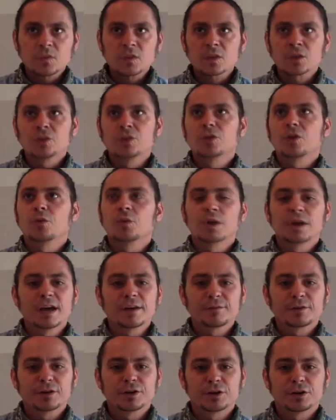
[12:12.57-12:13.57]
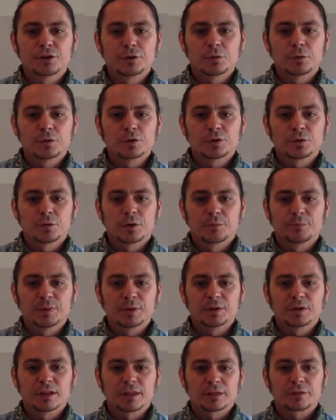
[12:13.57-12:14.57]
whatever you are
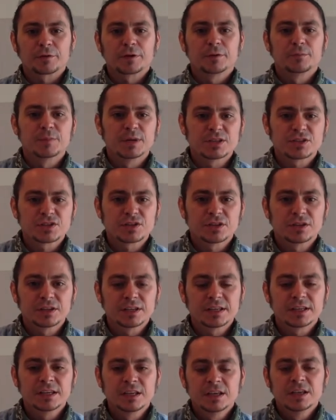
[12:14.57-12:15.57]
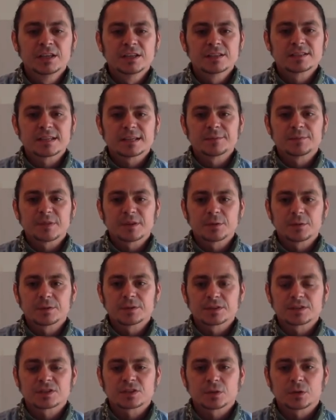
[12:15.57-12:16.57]
building three-dimensionally. Same thing with a
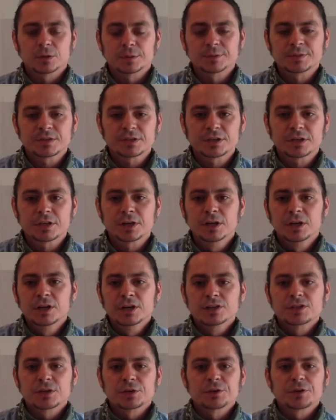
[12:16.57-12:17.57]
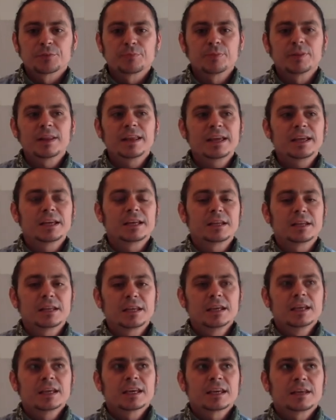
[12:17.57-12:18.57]
sculptor. So your plane
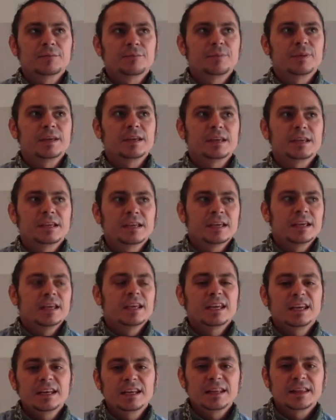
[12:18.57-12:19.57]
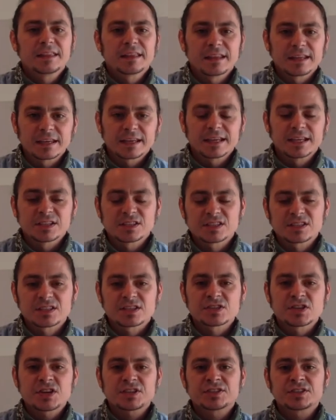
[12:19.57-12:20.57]
can be anything. It's
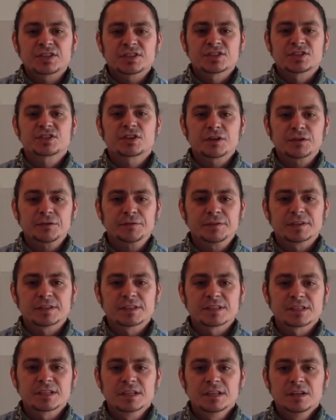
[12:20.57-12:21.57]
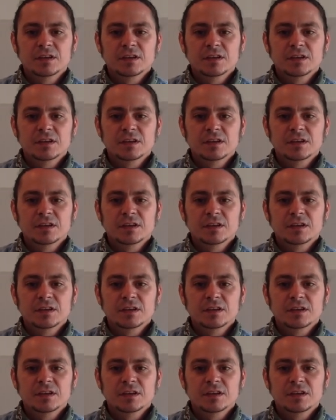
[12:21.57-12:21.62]
just the surface